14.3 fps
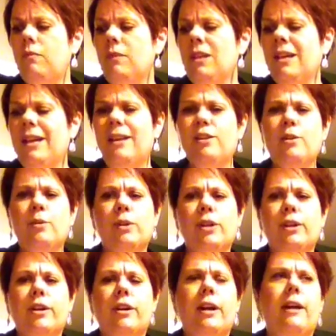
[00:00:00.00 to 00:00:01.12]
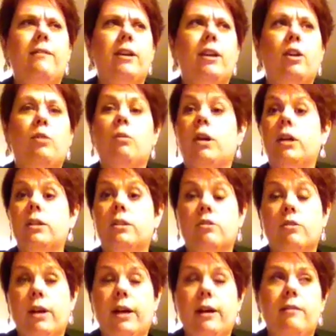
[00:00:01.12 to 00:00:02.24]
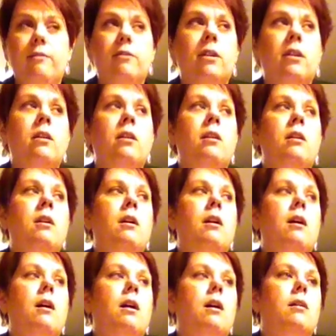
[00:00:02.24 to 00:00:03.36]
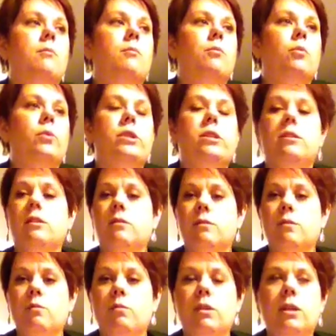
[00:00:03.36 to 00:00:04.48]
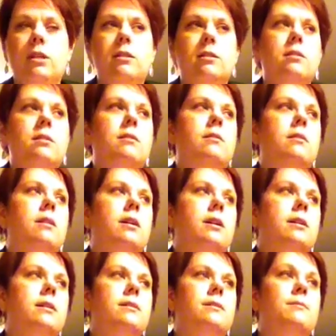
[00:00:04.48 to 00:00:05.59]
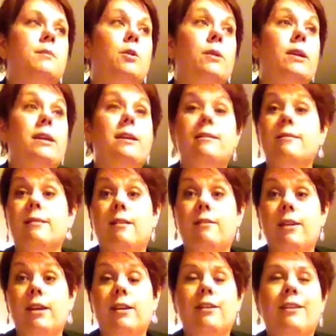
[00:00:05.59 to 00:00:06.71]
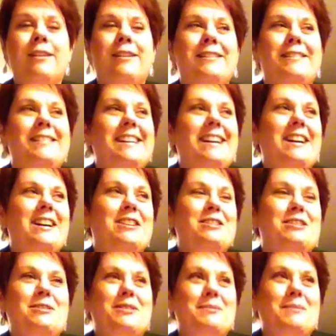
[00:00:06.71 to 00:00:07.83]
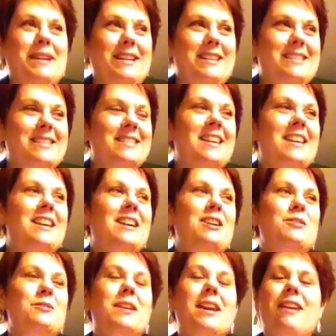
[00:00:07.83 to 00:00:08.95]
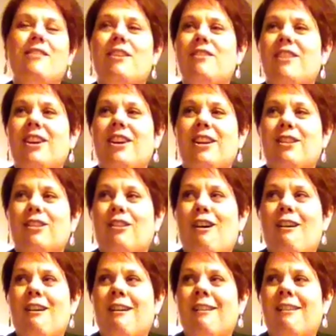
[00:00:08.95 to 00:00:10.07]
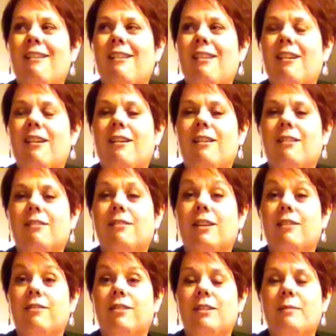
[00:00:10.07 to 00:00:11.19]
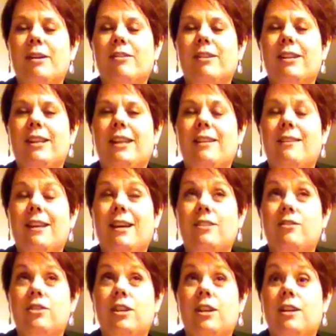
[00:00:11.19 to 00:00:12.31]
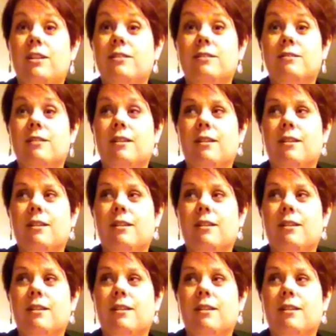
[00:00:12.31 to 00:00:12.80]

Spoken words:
I no longer have a humongous drive, which is also a plus. Smokey is loving our new space. We have a very long, lovely balcony that she has